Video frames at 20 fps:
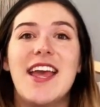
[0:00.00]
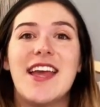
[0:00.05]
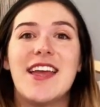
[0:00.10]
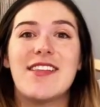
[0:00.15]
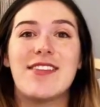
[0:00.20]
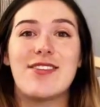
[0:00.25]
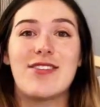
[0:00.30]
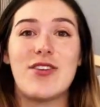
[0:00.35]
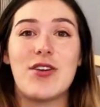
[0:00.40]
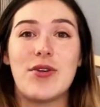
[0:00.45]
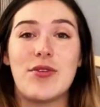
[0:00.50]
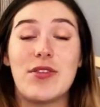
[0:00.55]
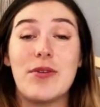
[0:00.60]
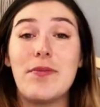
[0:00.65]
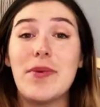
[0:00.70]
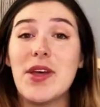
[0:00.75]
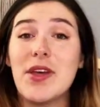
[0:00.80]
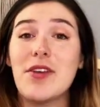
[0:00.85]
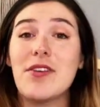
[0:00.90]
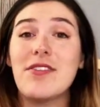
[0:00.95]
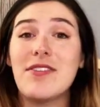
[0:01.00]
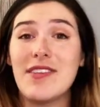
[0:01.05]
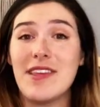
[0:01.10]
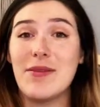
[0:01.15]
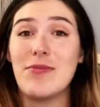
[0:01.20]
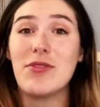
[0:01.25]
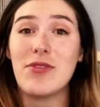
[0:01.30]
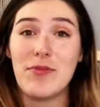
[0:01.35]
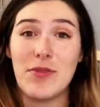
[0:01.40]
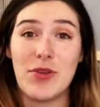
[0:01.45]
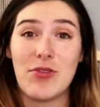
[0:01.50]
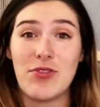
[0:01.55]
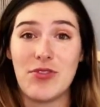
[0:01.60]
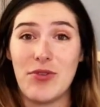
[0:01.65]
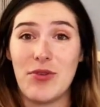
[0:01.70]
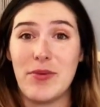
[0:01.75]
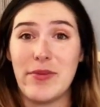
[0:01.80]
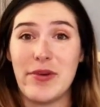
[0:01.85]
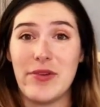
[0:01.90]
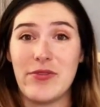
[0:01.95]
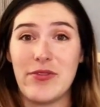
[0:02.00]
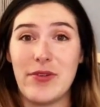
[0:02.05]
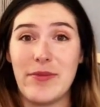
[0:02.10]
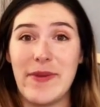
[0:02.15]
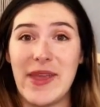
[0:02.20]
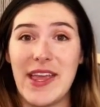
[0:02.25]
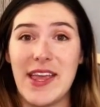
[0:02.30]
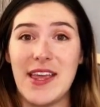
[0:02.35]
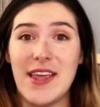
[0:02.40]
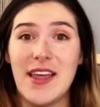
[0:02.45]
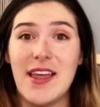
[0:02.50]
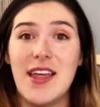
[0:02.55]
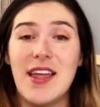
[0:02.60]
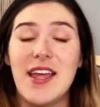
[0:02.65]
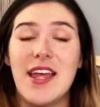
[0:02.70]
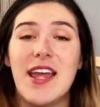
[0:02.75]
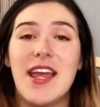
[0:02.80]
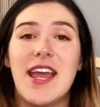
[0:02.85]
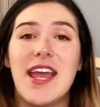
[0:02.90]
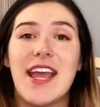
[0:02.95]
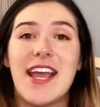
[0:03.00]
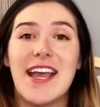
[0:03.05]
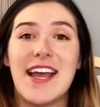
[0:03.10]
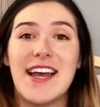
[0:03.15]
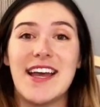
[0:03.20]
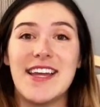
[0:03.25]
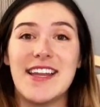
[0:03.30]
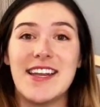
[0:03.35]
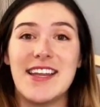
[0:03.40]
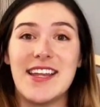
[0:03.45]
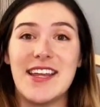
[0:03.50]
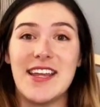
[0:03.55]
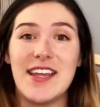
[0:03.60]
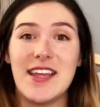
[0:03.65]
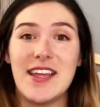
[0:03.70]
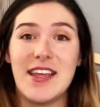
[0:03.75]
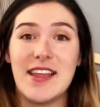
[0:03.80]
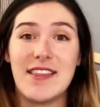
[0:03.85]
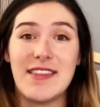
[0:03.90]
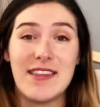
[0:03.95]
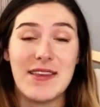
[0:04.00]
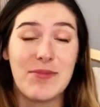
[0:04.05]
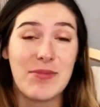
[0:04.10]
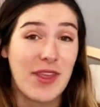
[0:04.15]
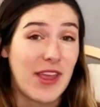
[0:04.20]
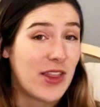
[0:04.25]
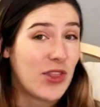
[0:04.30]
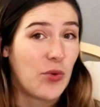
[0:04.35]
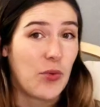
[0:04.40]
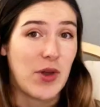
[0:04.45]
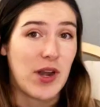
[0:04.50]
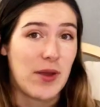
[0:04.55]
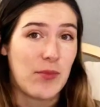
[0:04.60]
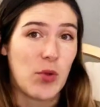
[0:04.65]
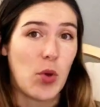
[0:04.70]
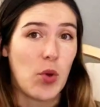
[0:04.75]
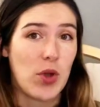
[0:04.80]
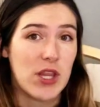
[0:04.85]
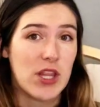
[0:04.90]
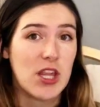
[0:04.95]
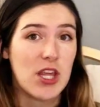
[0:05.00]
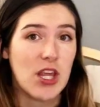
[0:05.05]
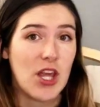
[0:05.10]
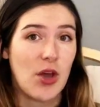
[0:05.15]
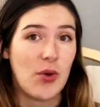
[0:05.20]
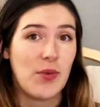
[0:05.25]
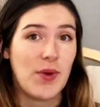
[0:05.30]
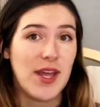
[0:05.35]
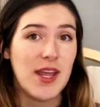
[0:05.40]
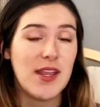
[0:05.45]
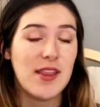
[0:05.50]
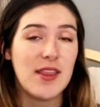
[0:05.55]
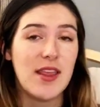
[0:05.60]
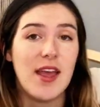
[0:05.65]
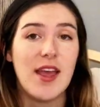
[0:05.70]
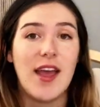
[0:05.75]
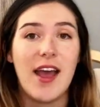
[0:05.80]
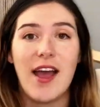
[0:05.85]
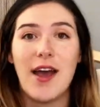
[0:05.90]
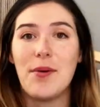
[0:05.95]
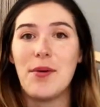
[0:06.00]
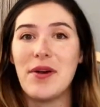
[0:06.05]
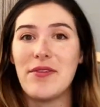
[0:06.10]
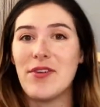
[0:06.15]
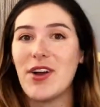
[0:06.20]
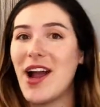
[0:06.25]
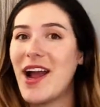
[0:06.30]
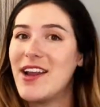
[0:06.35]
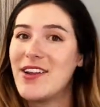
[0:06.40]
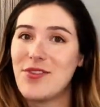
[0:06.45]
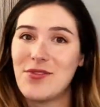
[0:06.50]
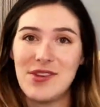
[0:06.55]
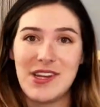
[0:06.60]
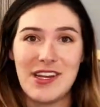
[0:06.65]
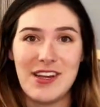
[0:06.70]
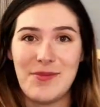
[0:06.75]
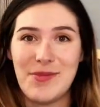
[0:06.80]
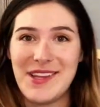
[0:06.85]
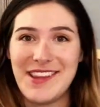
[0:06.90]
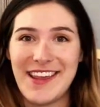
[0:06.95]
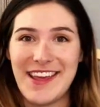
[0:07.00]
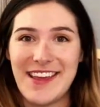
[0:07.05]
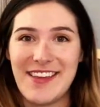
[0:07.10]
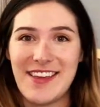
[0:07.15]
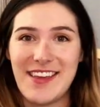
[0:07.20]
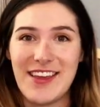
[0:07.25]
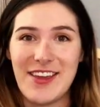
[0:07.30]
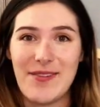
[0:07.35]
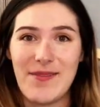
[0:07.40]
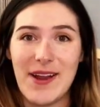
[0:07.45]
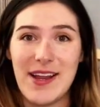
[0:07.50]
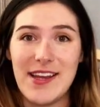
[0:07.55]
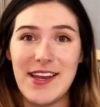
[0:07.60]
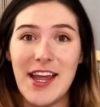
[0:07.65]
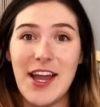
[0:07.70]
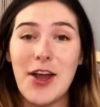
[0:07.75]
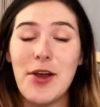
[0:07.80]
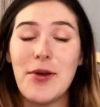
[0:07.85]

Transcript: And so the pill seems most doable for me, and it seems like the one I'm going to go with. However, I don't need to be taking it right now